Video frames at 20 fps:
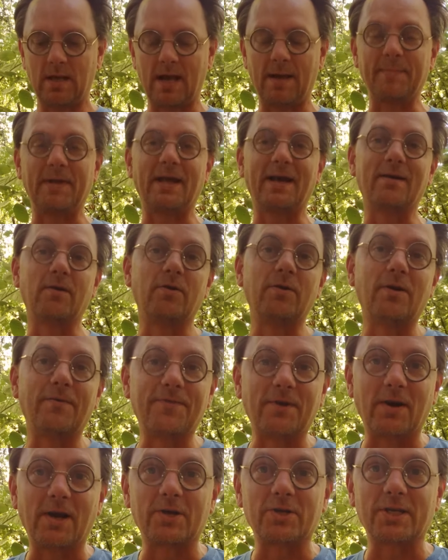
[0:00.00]
I mean, I don't know if
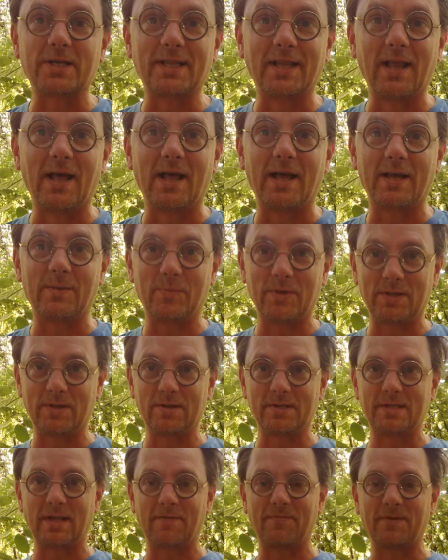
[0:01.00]
they're actually lying, but
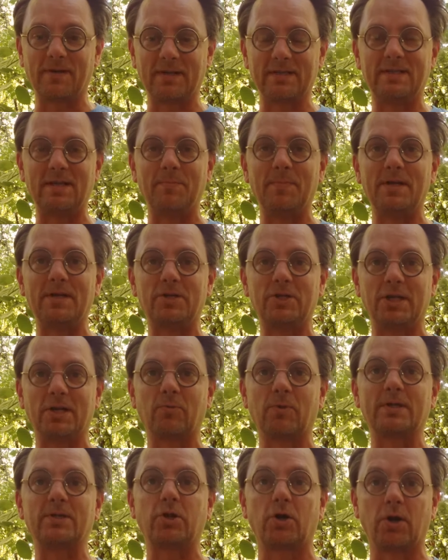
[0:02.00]
there's definitely diminishing
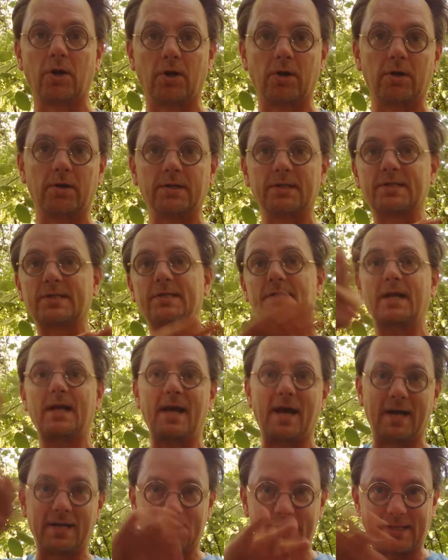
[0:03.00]
returns
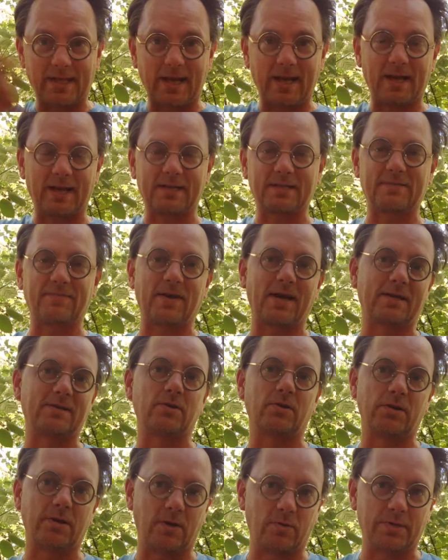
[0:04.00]
as that X
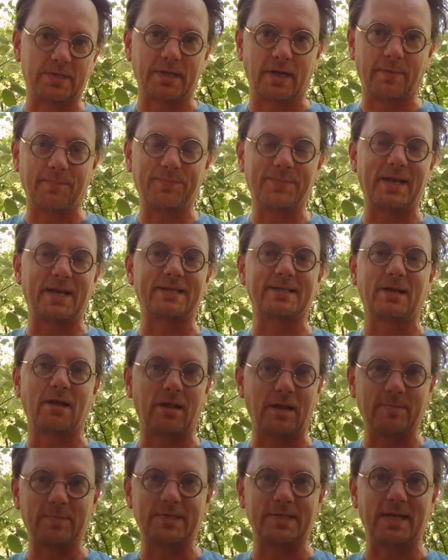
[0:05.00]
factor goes up. That's all
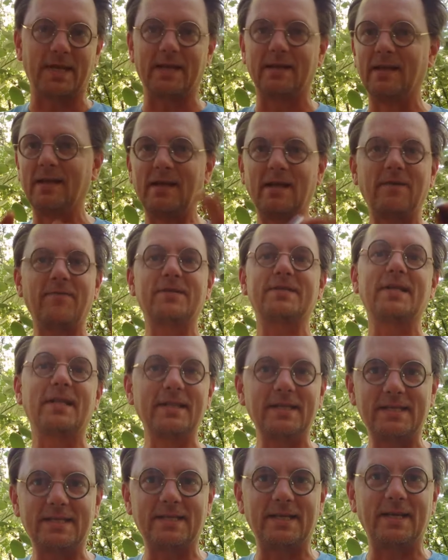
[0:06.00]
I'm saying. If it's at
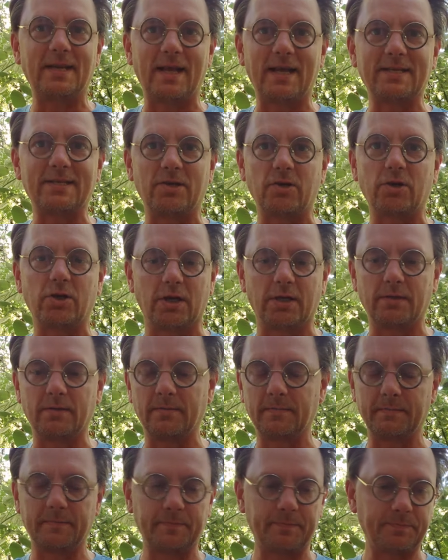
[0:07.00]
least 10x, you're good.
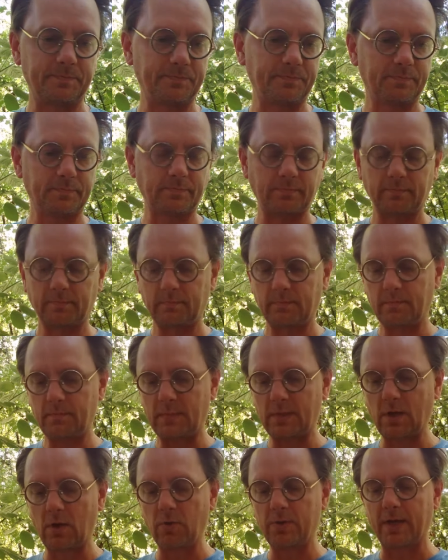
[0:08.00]

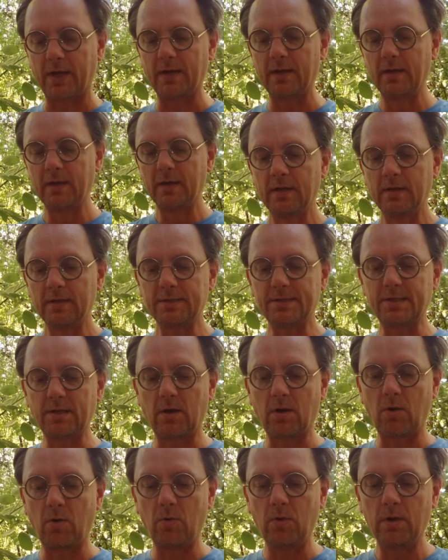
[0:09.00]
Okay,
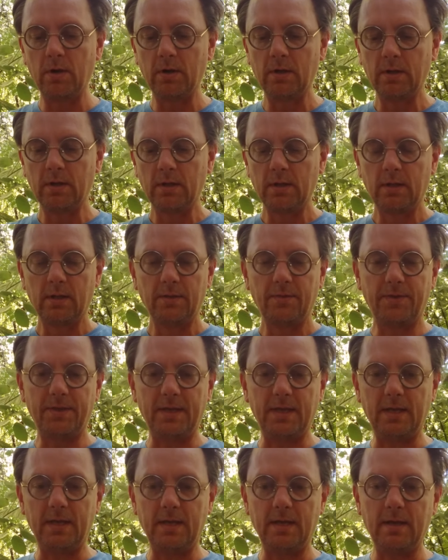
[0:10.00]
so
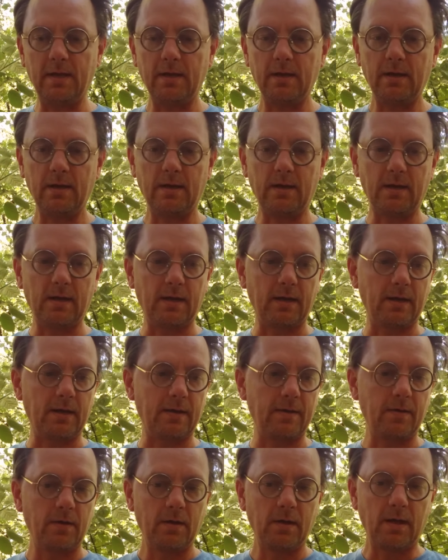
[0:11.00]
the
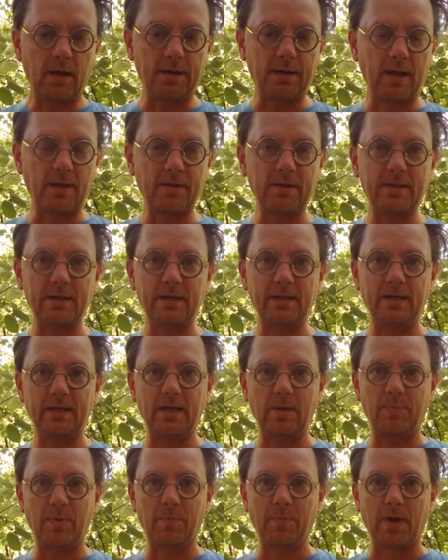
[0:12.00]
another thing to
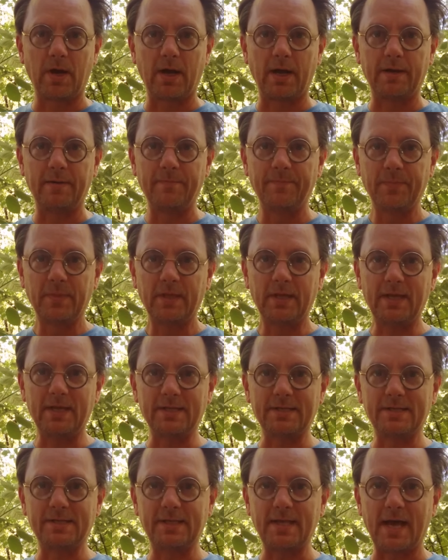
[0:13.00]
keep in mind
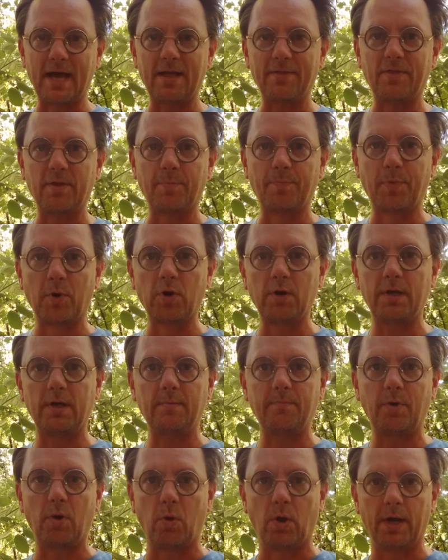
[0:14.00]
is that the
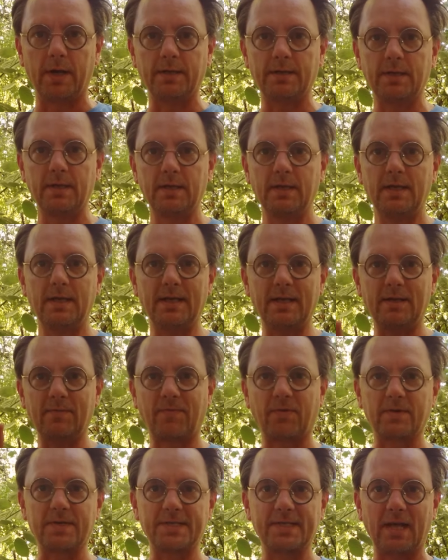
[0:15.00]
burning point
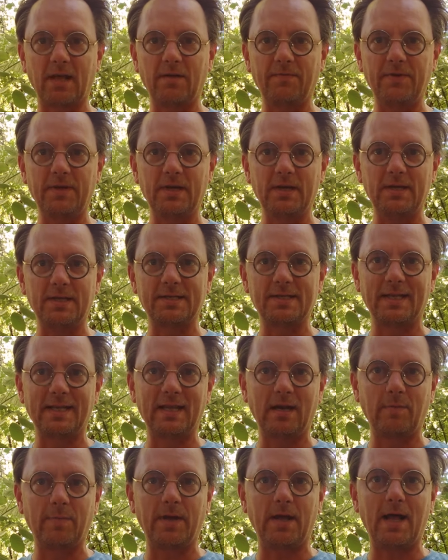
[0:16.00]
for salvia is a
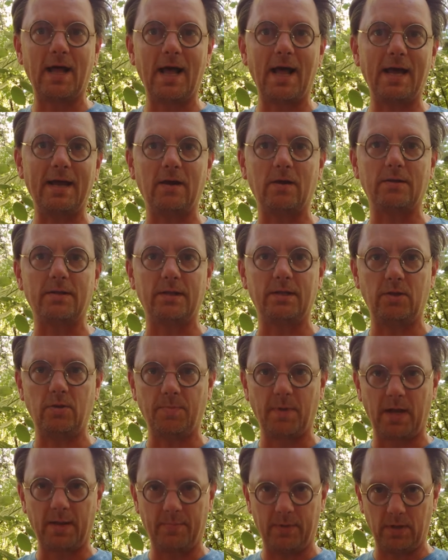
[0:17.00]
little bit higher than you
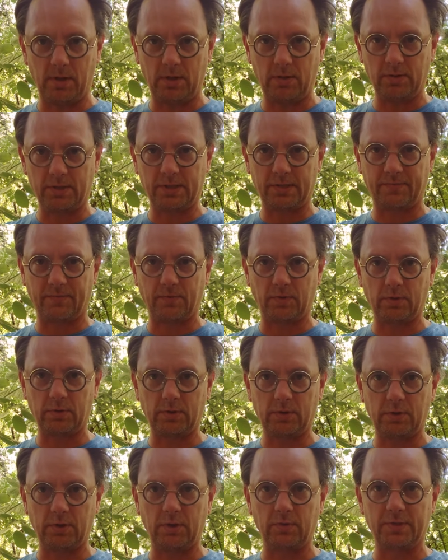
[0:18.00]
might be
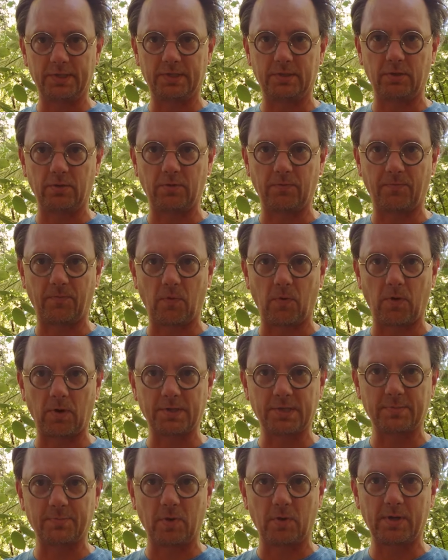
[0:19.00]
used to for
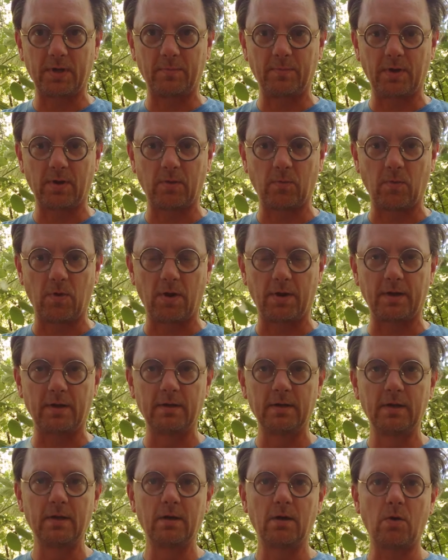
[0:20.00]
smoking marijuana
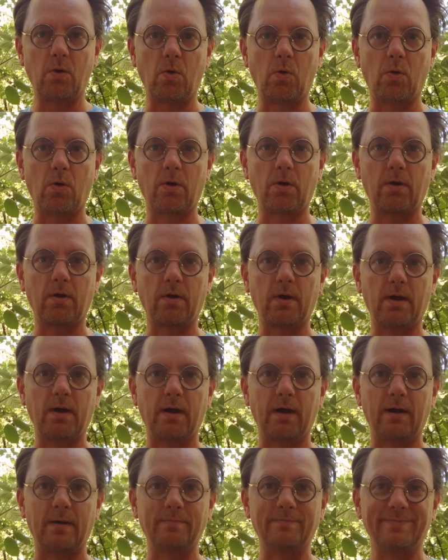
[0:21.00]
or
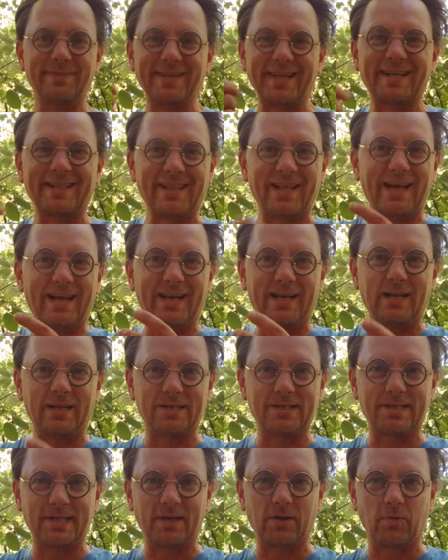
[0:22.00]
like lighting a
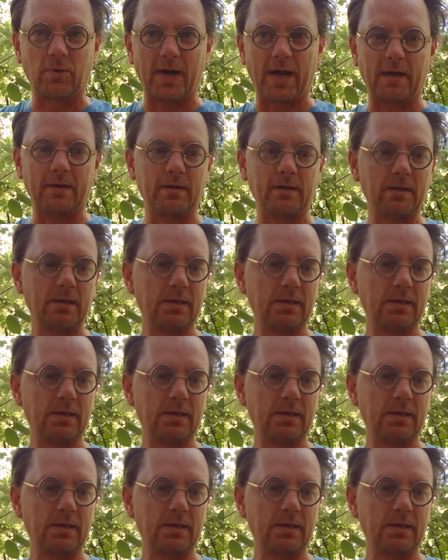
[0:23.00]
cigarette.